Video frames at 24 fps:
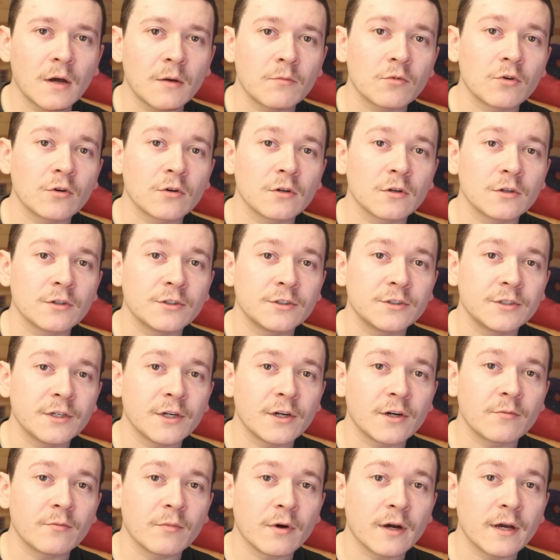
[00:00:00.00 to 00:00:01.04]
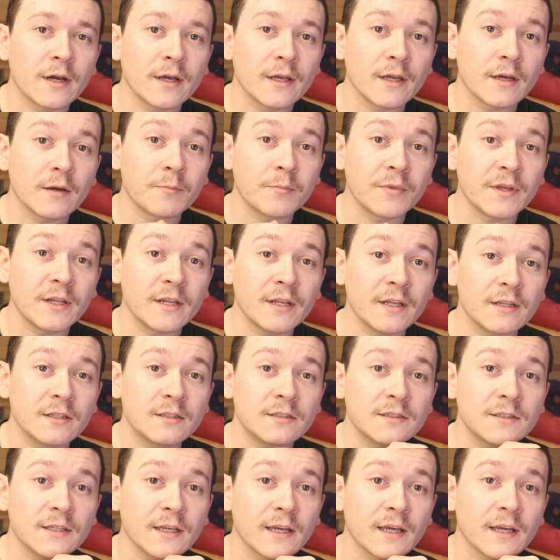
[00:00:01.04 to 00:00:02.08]
I'm gonna share my
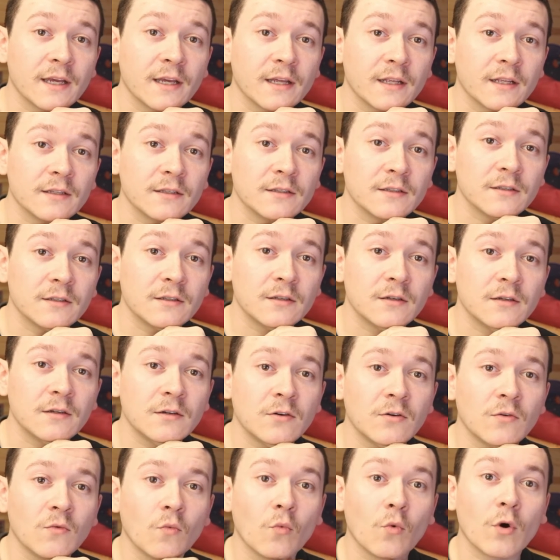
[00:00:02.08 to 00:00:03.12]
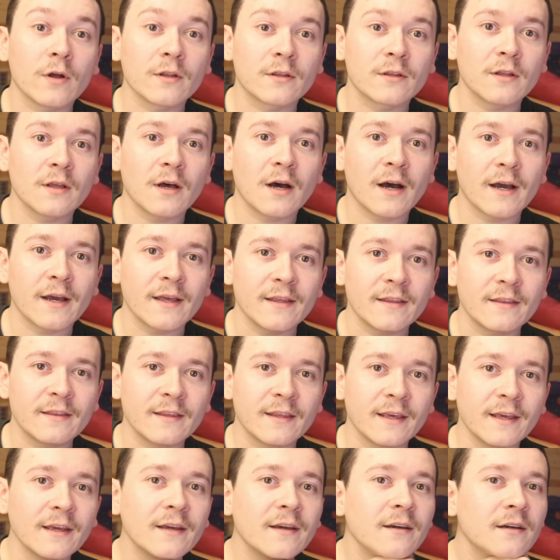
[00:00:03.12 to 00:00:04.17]
opinions and what I
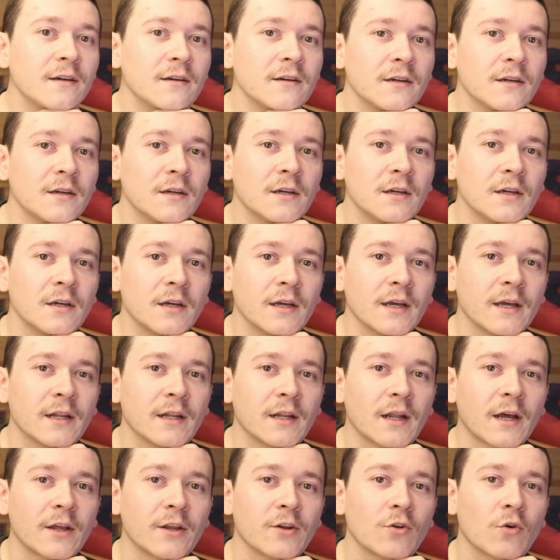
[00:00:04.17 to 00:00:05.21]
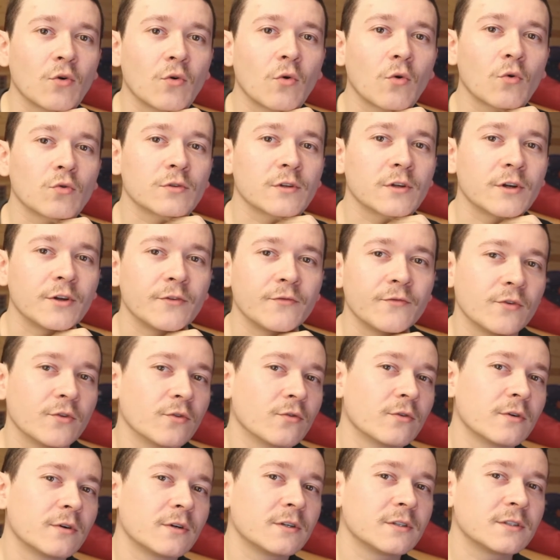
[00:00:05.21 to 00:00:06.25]
think. And I know all the
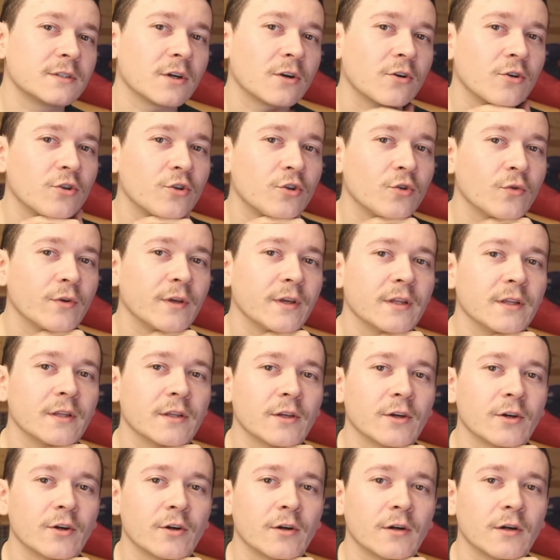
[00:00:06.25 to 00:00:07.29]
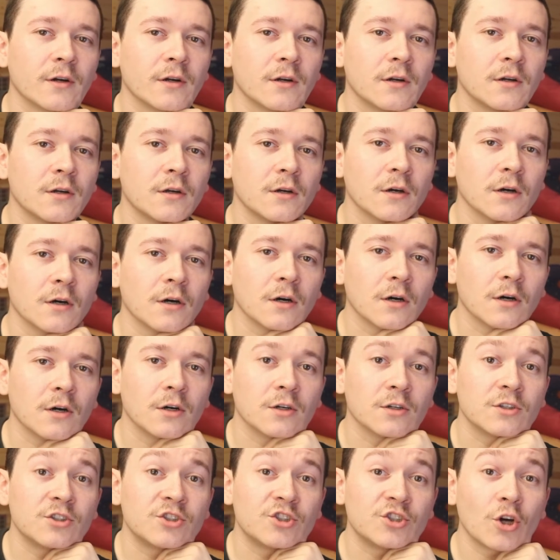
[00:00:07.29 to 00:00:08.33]
reviewers are doing their
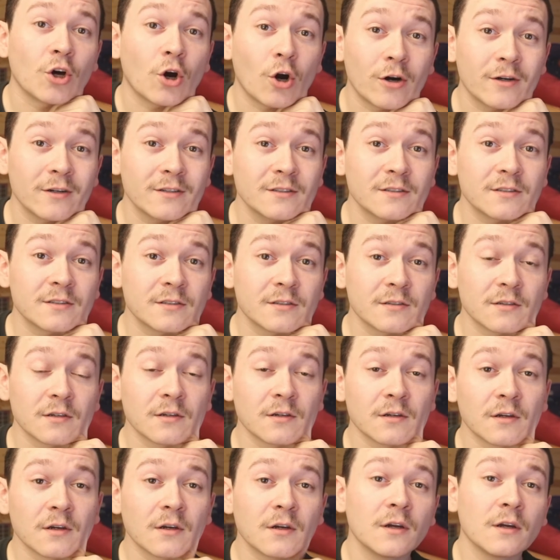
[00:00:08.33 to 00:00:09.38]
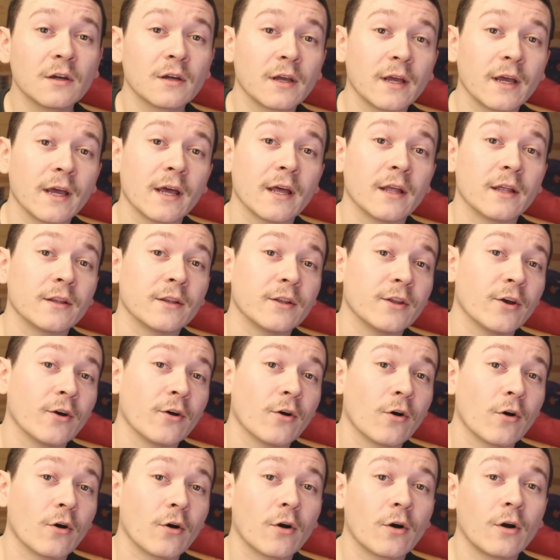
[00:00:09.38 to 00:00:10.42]
charts and
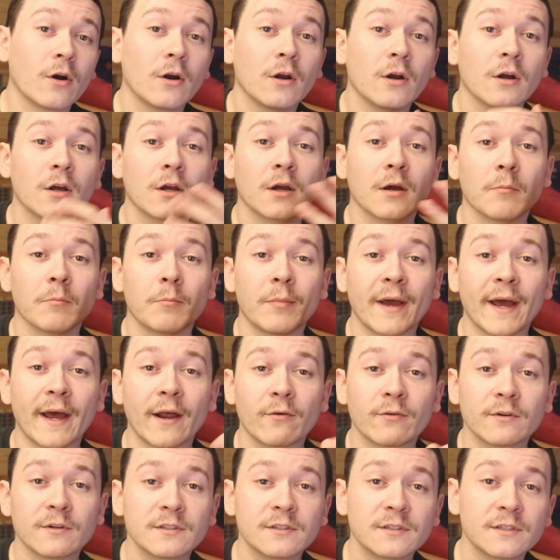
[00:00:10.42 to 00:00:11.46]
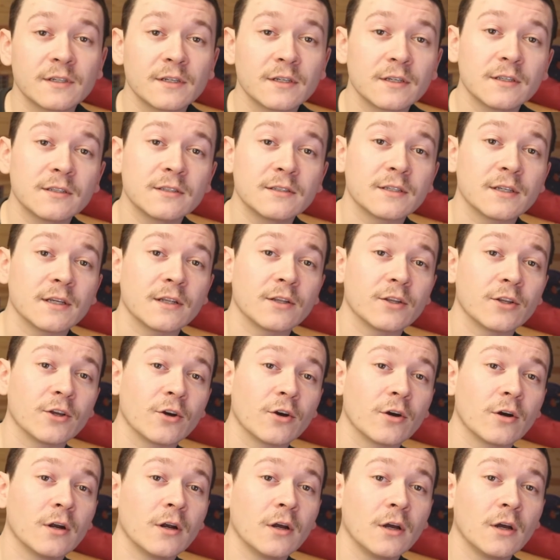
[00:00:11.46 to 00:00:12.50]
their comparisons and
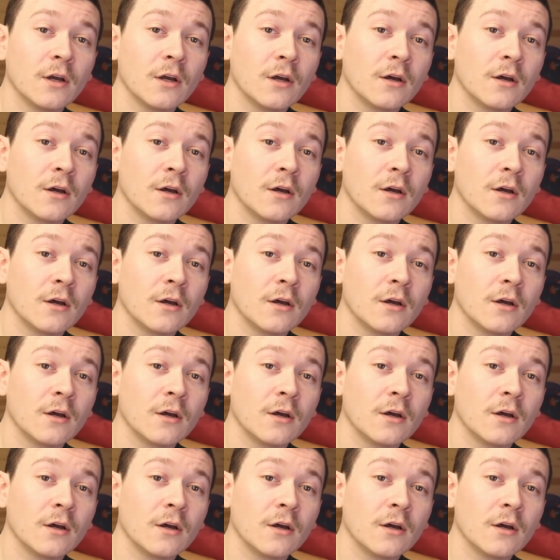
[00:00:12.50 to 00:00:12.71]
their